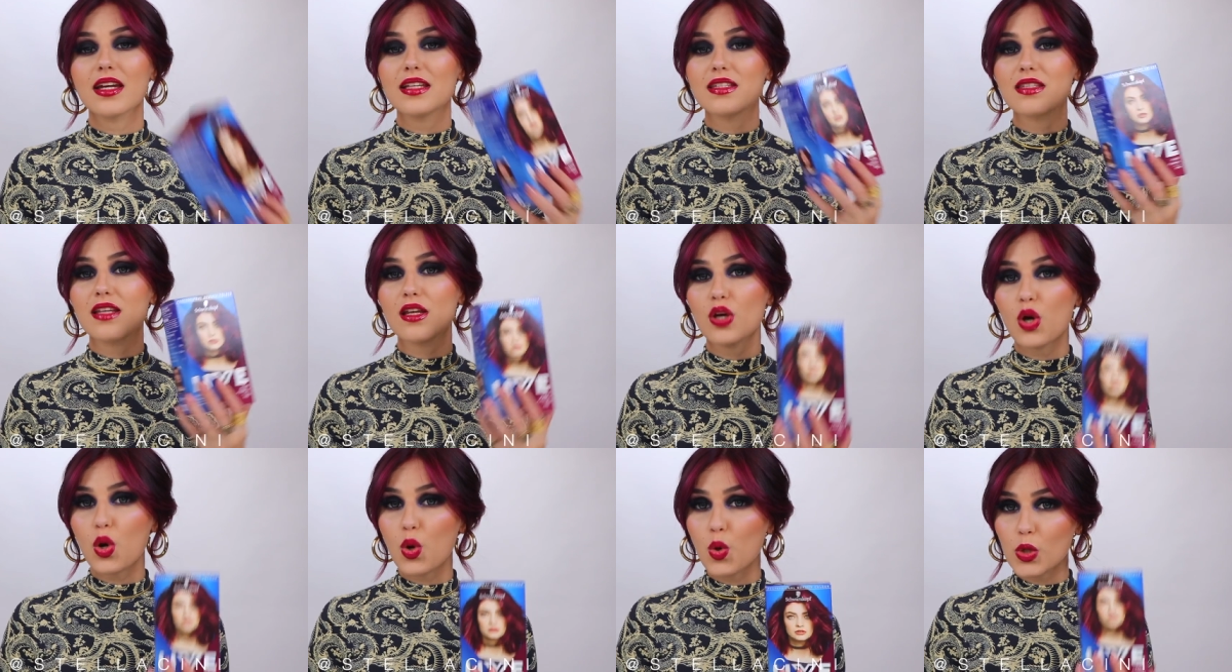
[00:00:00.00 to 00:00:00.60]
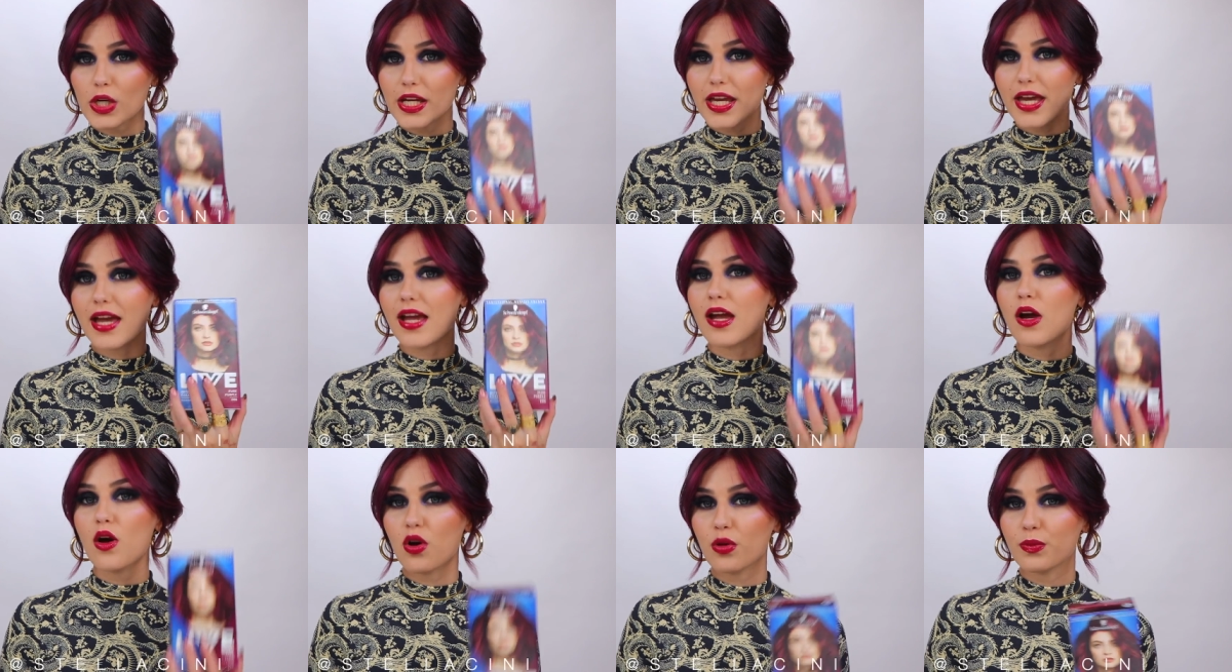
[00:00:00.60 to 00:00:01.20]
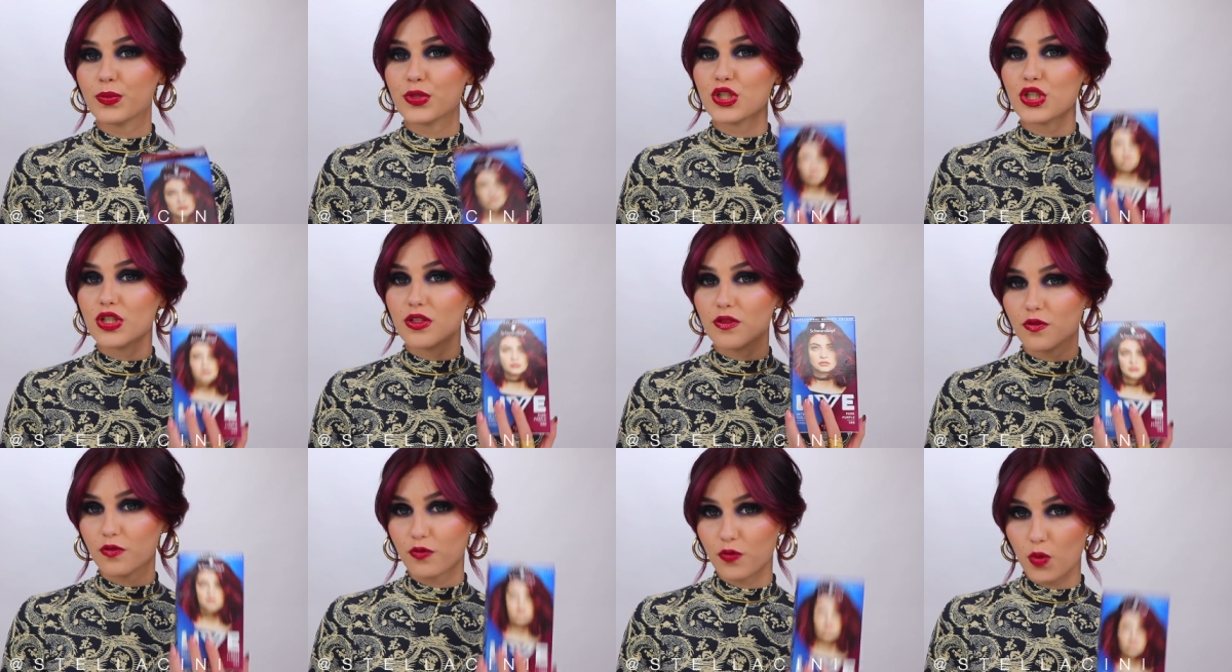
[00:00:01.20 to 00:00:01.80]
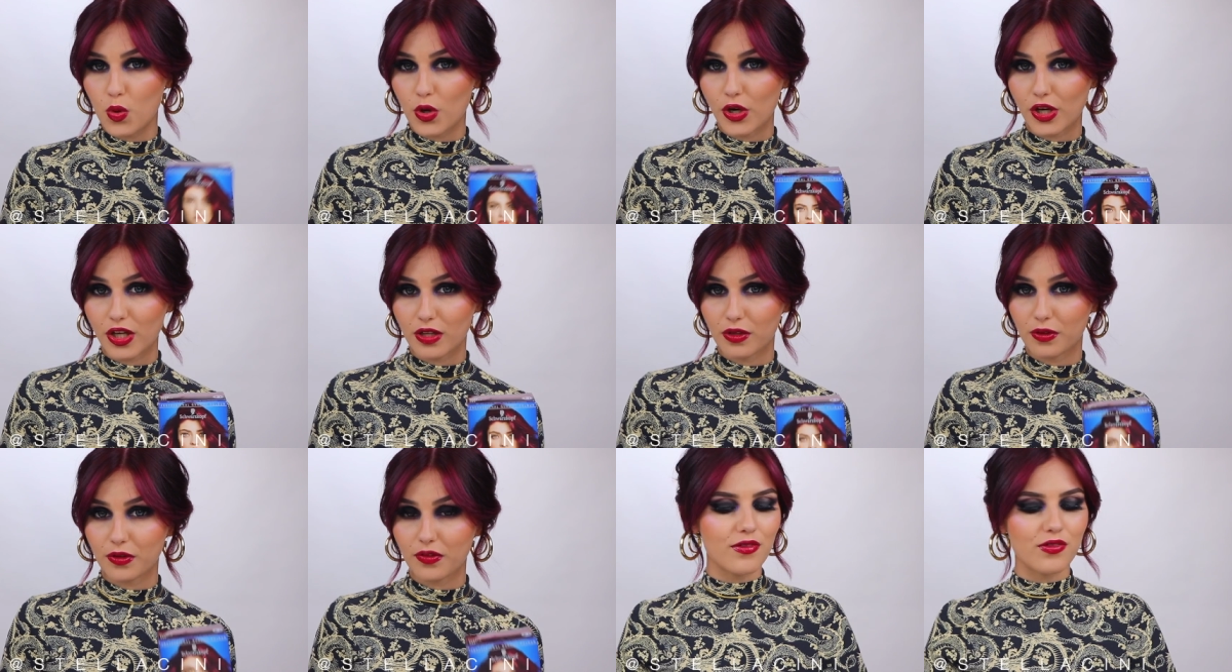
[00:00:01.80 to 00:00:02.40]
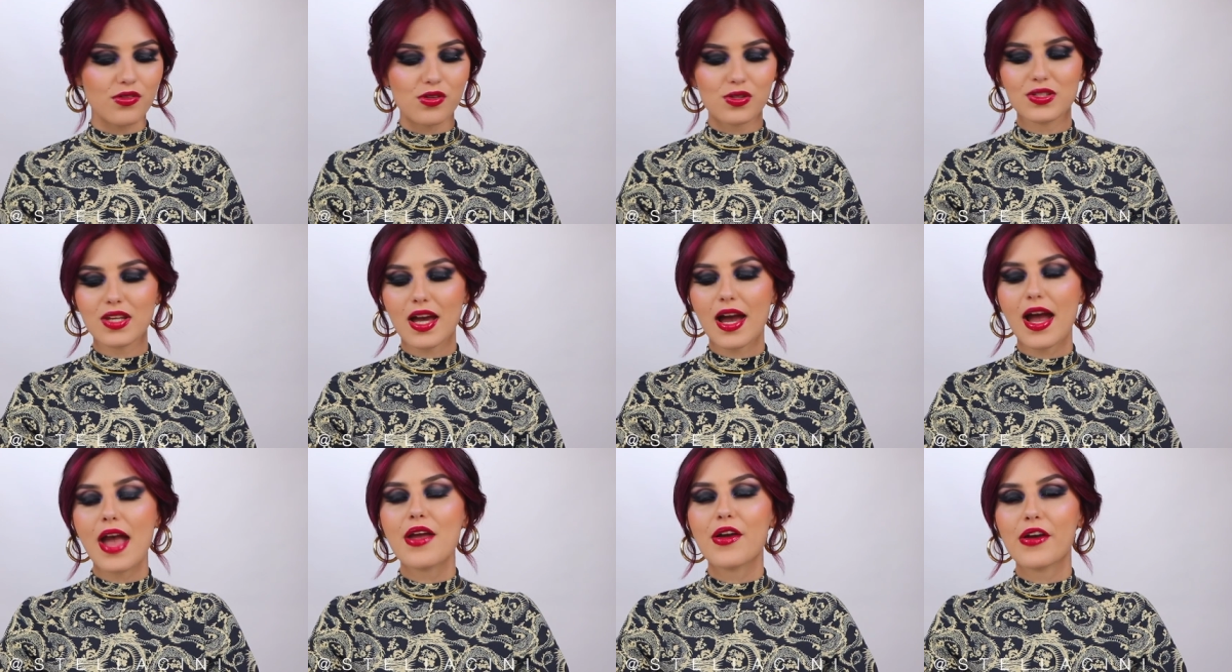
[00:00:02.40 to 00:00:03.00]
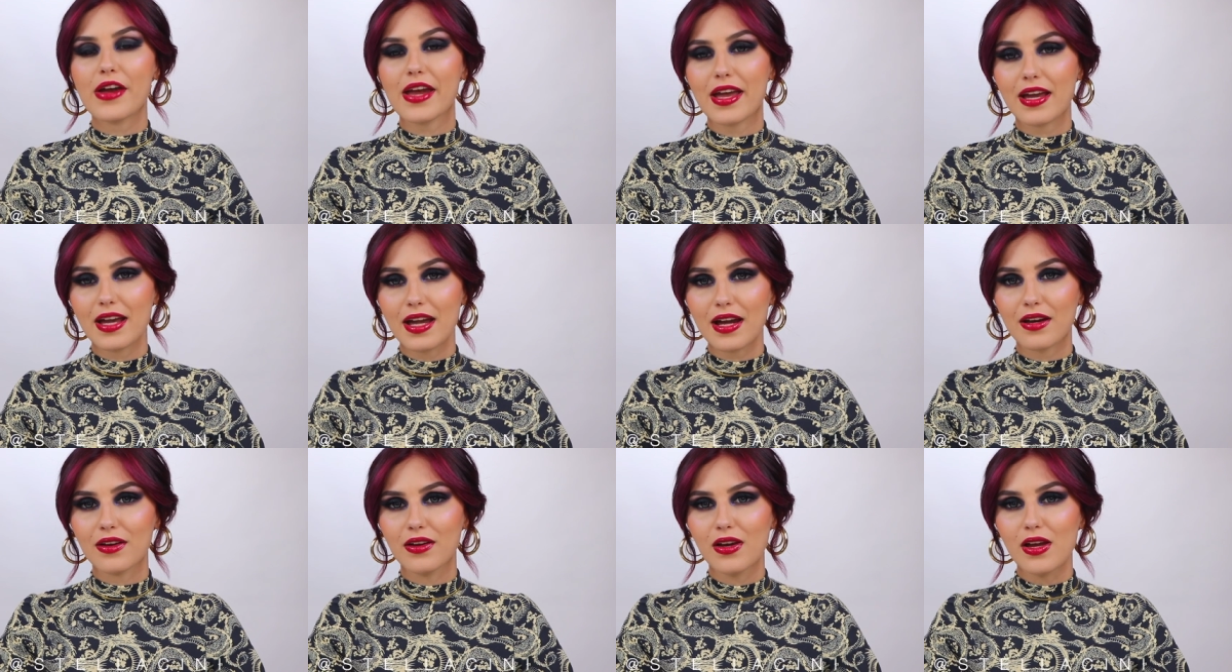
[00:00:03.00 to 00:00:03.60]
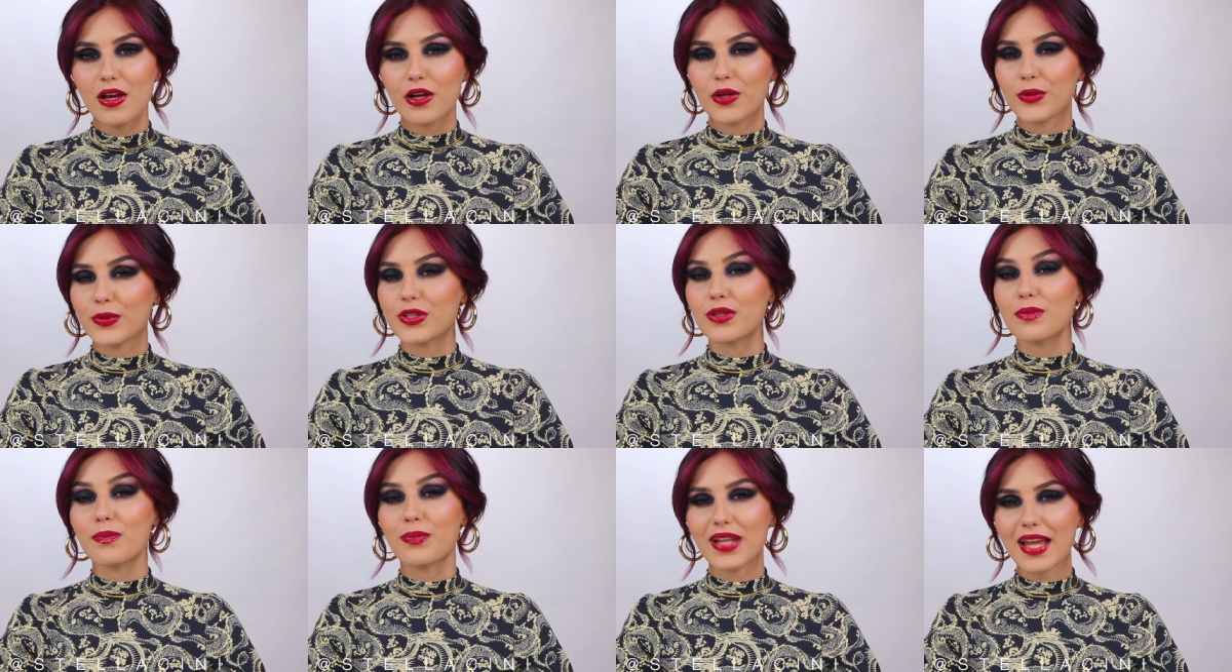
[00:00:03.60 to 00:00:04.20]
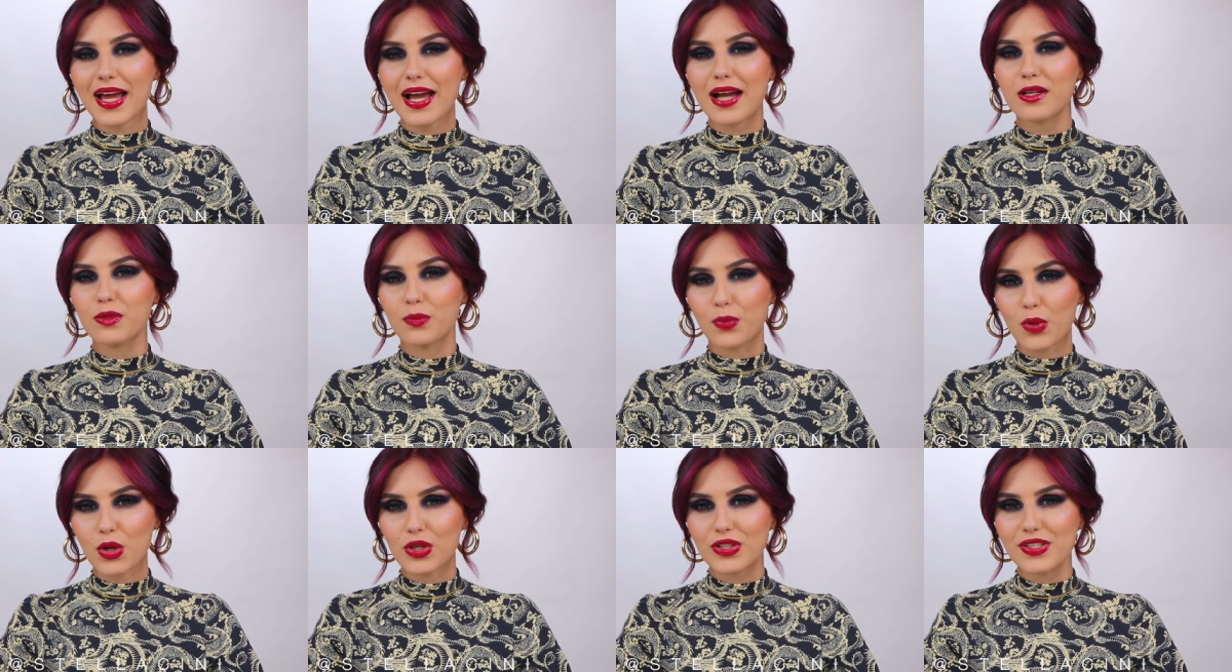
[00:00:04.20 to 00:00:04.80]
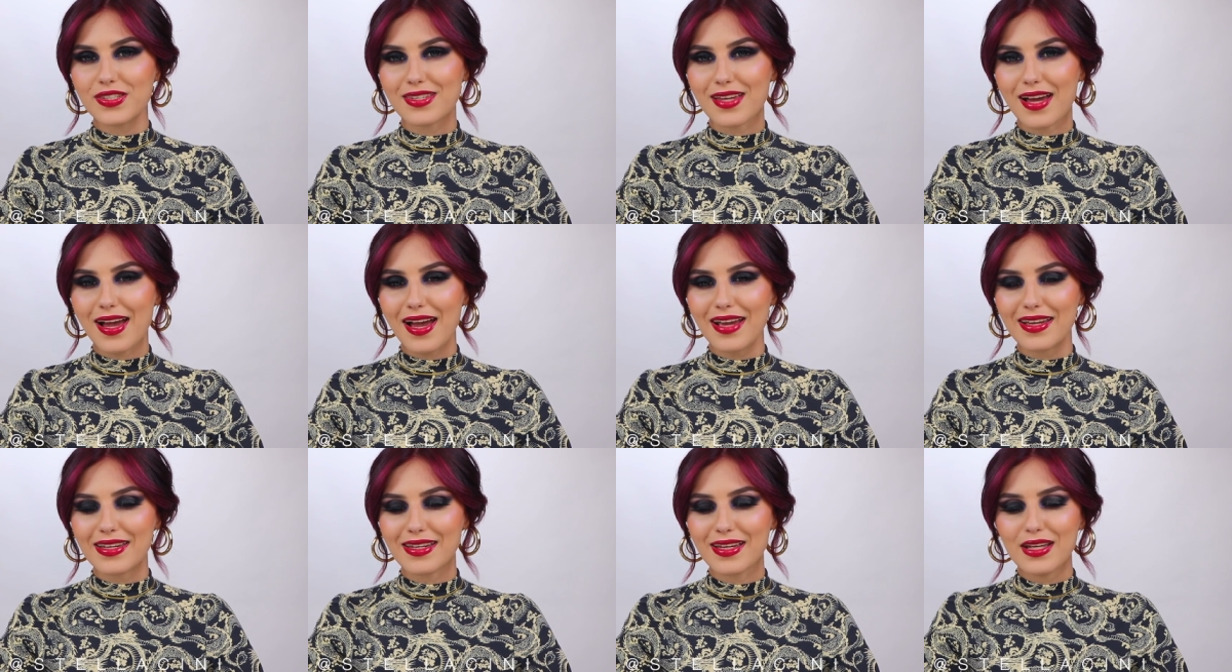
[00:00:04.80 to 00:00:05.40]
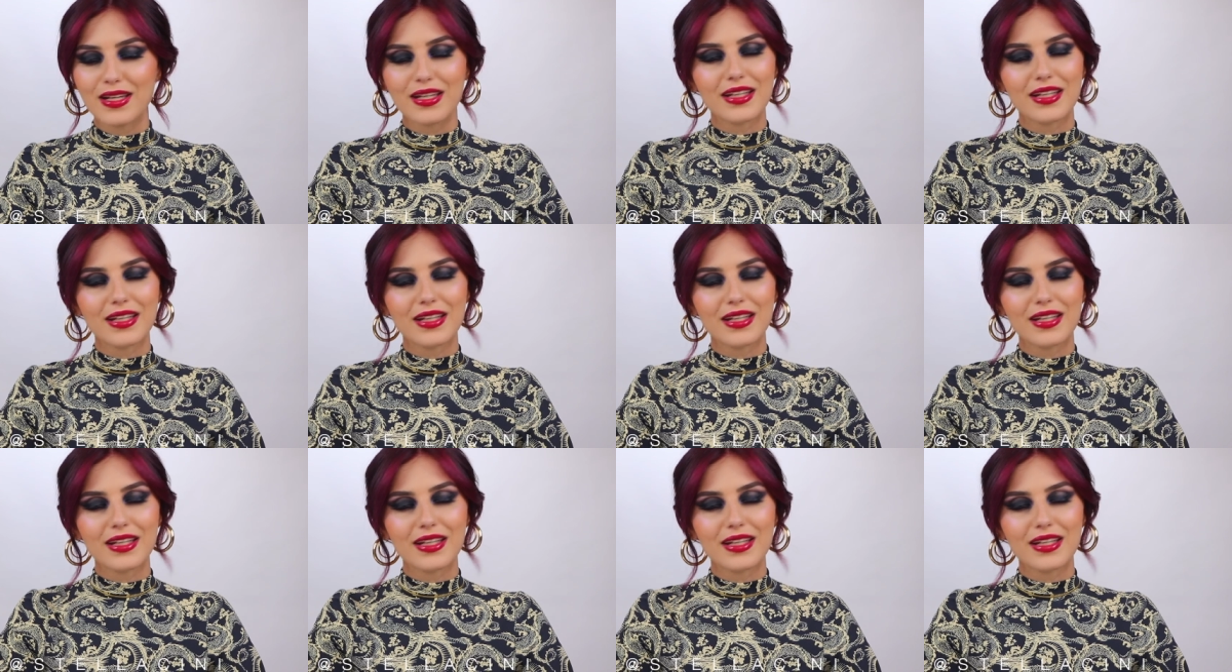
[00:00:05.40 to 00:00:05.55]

is an okay option for you. If you dye your hair with black box dye.